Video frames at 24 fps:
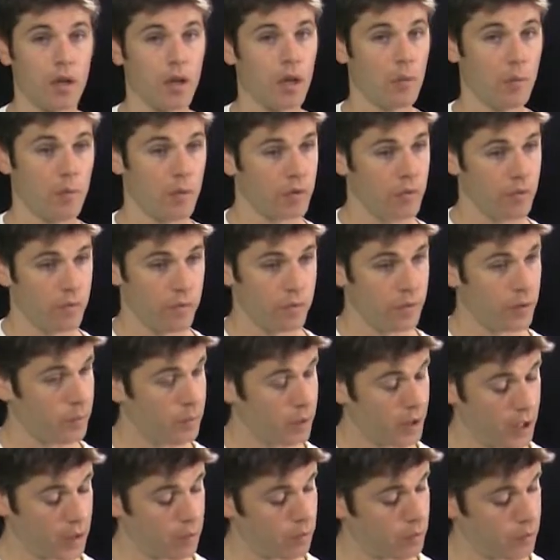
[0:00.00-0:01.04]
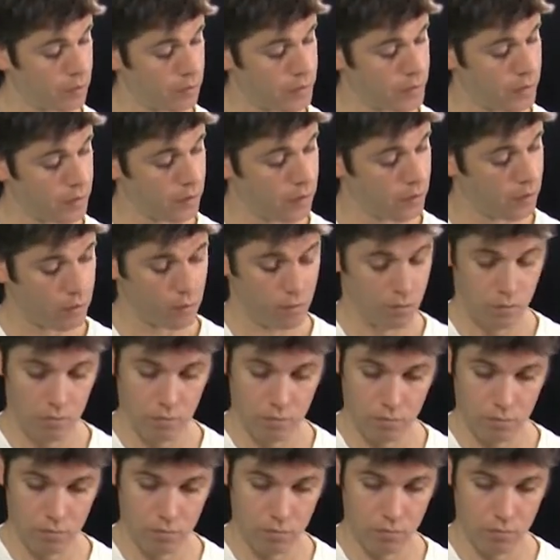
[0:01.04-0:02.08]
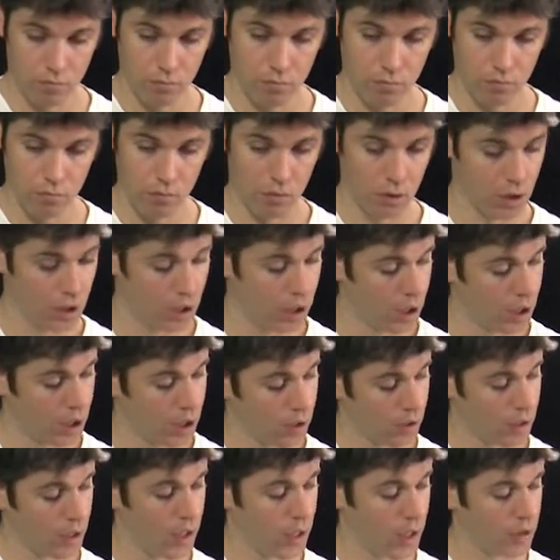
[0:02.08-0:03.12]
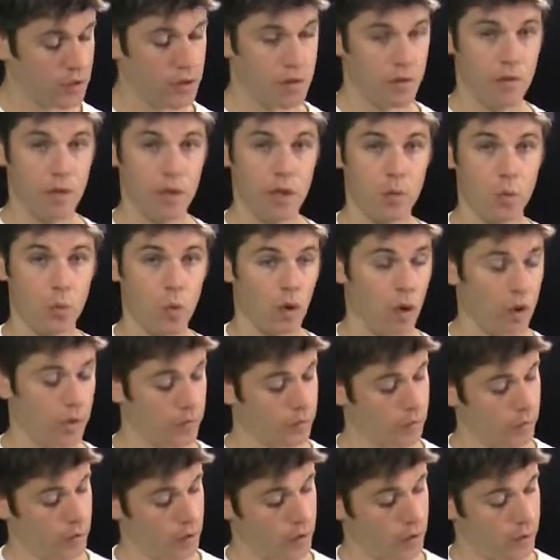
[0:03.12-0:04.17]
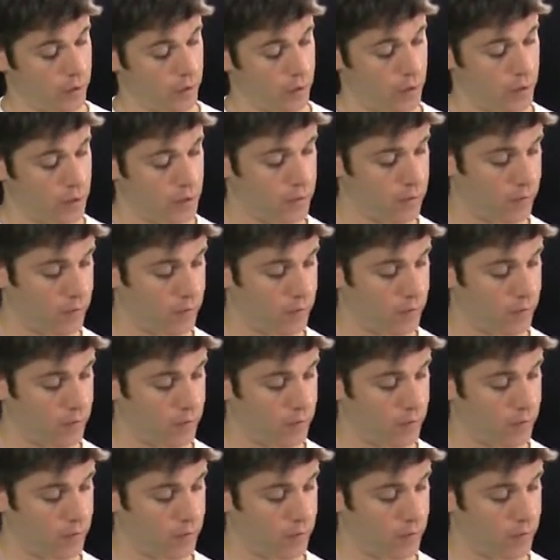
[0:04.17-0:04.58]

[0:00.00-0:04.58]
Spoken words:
common for people to catch string 1 with the first